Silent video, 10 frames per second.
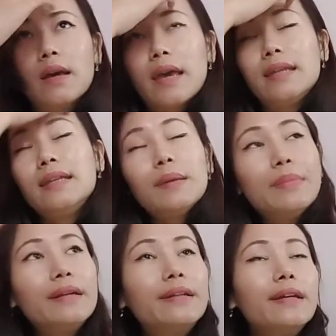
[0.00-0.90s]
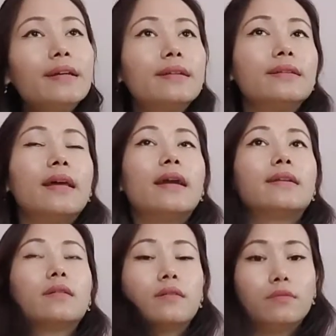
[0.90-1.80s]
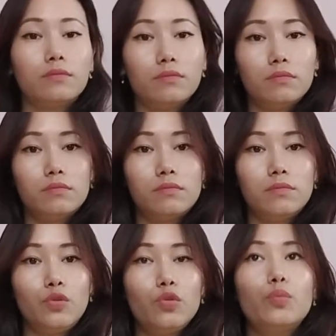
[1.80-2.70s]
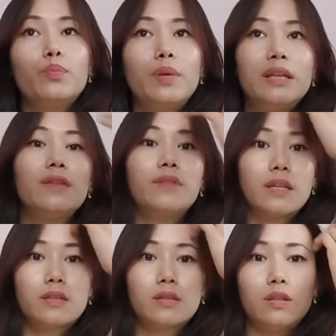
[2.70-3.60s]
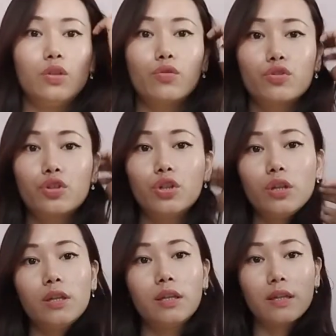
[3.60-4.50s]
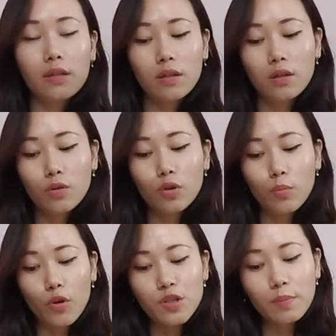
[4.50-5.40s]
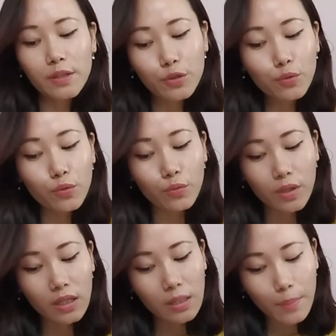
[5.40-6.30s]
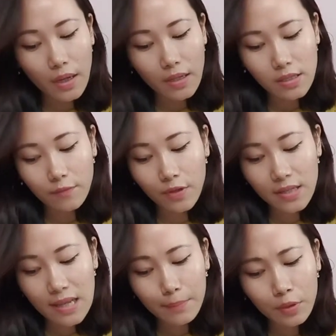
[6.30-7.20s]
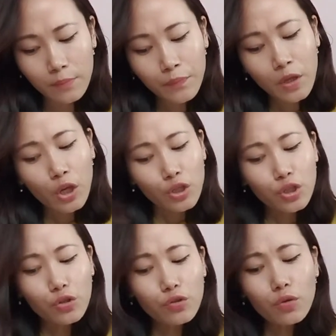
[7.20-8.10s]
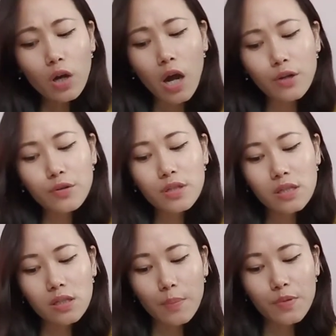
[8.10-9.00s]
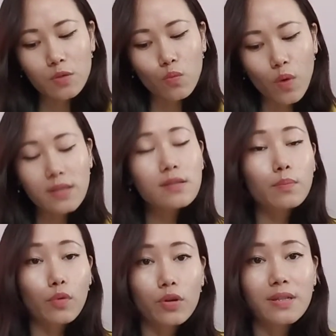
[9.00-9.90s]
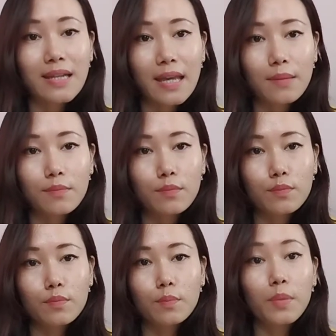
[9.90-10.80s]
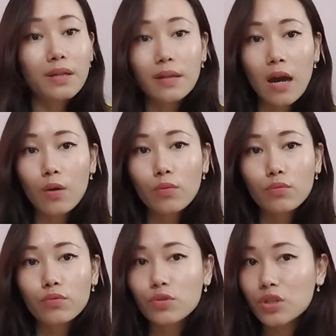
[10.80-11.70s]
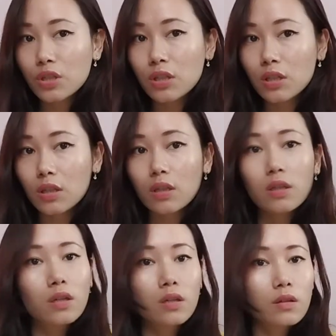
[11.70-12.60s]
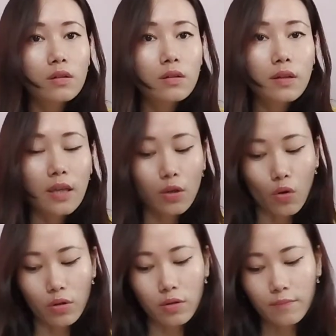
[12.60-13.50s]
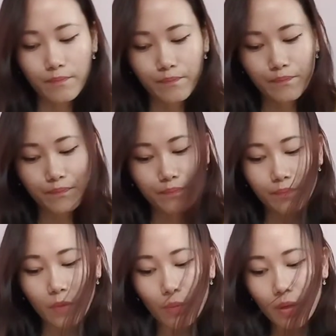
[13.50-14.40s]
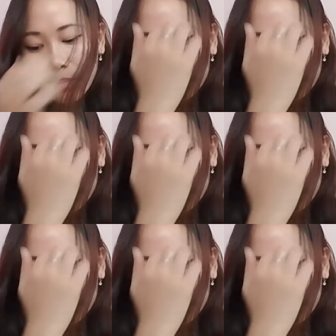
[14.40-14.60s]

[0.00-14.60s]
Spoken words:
Any ability that you believe that he or she could possibly do in the past. For example, she could do 100 sit-ups once upon a time, but now she cannot. Okay,